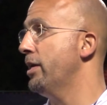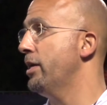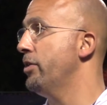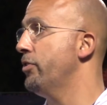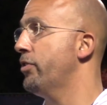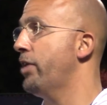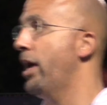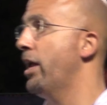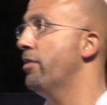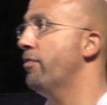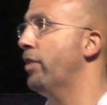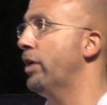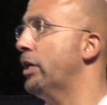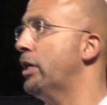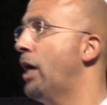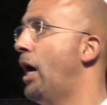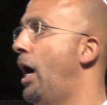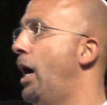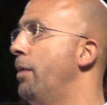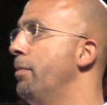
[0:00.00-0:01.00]
He's got a very
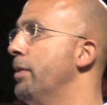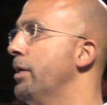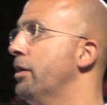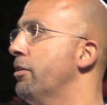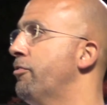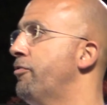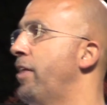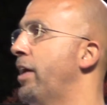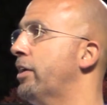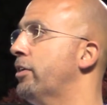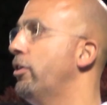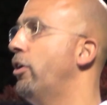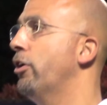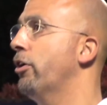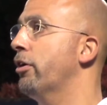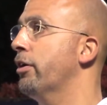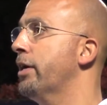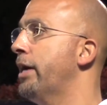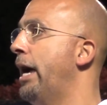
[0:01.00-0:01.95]
calming effect on our